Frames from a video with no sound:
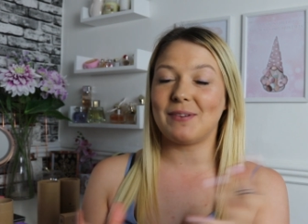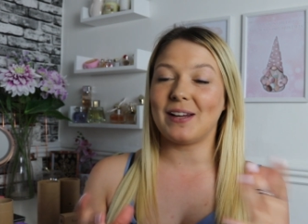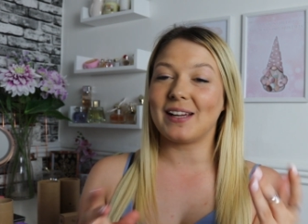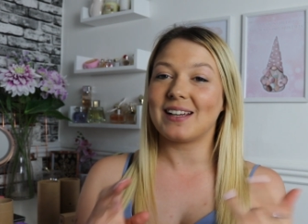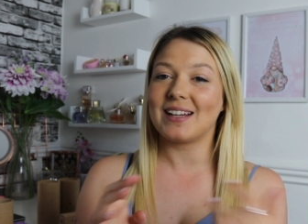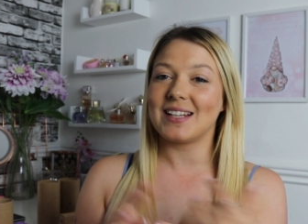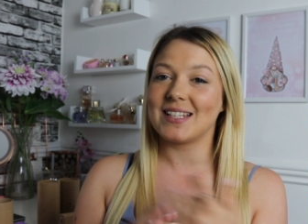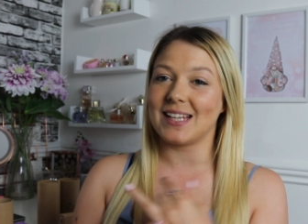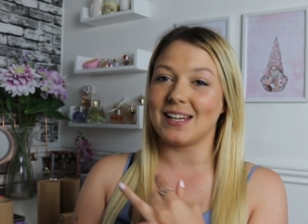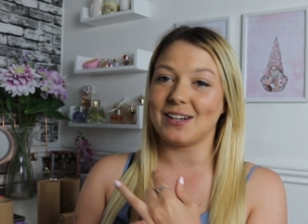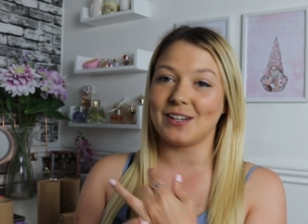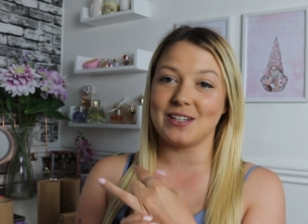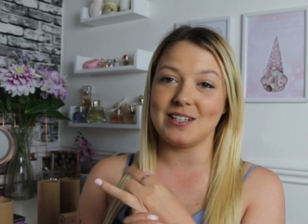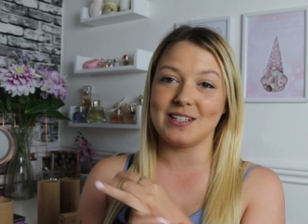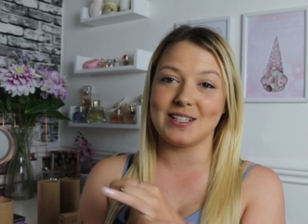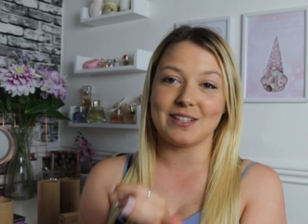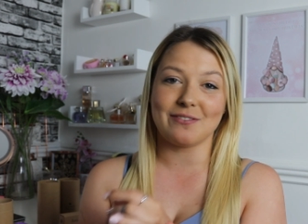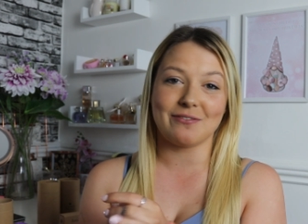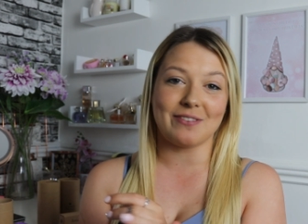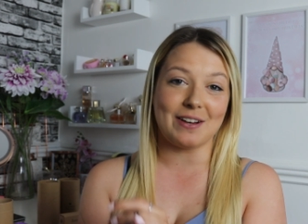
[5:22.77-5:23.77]
Like I said, I
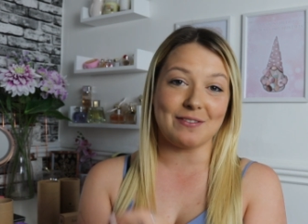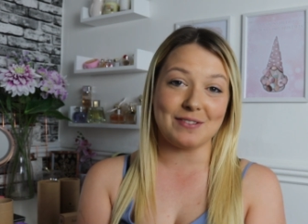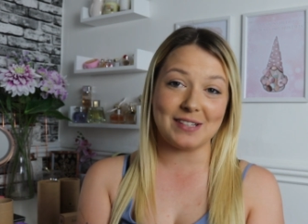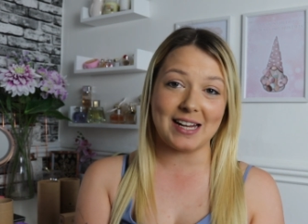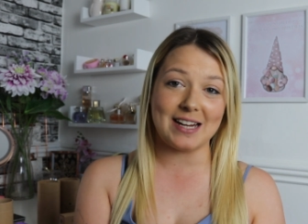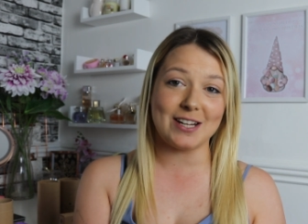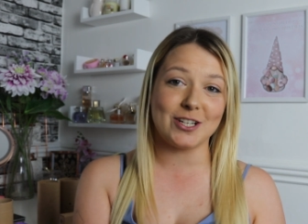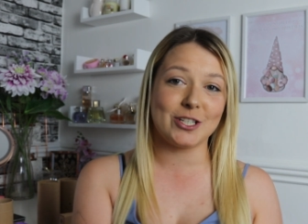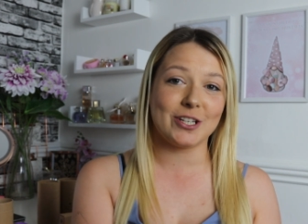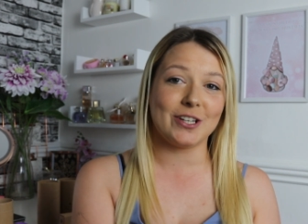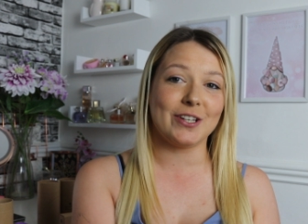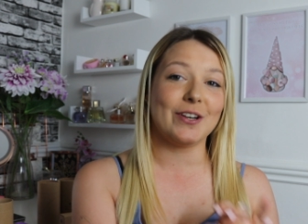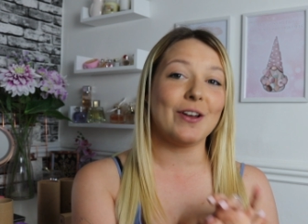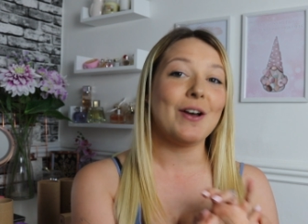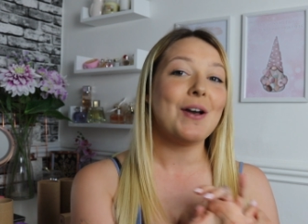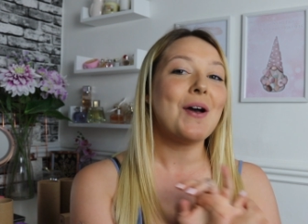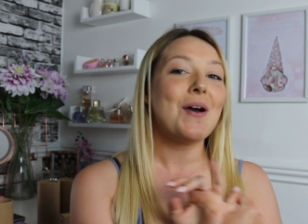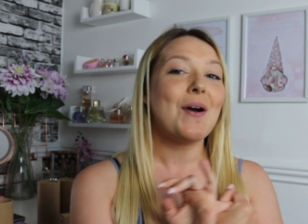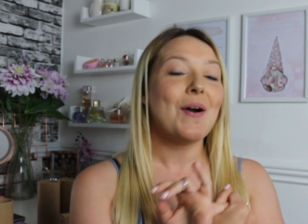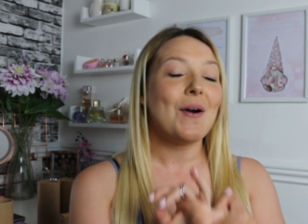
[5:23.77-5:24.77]
use the foundation